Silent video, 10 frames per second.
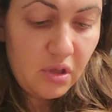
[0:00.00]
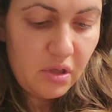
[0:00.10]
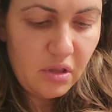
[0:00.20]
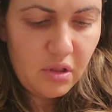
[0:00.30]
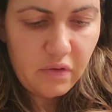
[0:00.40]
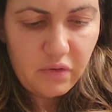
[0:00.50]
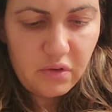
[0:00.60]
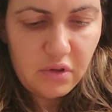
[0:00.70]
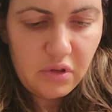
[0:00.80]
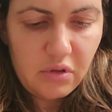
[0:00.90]

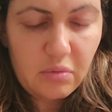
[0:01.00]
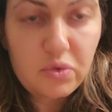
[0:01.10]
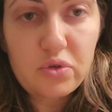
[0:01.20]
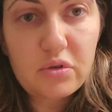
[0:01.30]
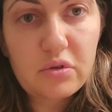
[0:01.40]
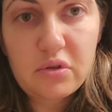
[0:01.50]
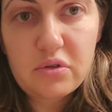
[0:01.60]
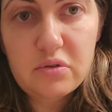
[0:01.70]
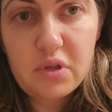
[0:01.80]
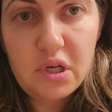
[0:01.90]
11, and I'm sure you can
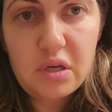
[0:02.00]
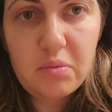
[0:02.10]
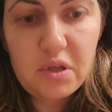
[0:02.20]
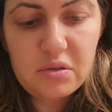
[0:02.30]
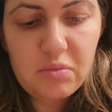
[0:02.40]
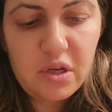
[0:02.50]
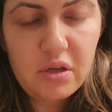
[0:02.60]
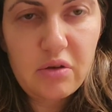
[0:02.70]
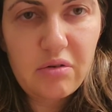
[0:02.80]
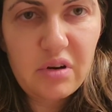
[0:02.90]
do like an amazing
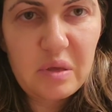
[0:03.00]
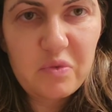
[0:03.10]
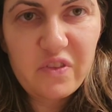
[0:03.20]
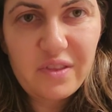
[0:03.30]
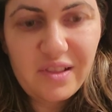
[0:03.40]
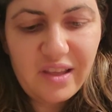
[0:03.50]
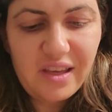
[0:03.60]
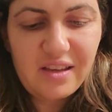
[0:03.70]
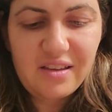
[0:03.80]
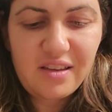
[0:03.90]
pedicure, and even
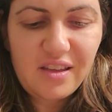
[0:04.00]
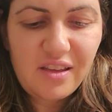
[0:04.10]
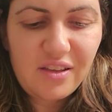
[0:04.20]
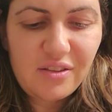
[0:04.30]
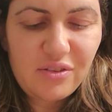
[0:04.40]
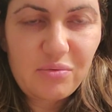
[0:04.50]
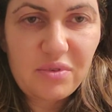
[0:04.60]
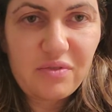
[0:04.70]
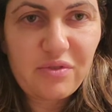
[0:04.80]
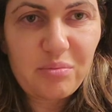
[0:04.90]
like do
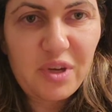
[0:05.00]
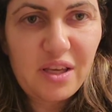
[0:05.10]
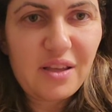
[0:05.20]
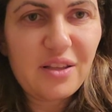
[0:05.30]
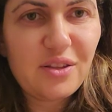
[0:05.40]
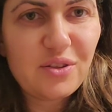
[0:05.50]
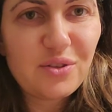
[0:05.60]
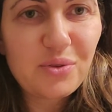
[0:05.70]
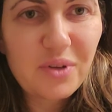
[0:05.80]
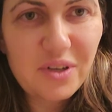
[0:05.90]
one for my
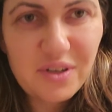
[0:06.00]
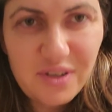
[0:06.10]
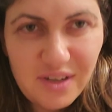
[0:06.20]
daughter.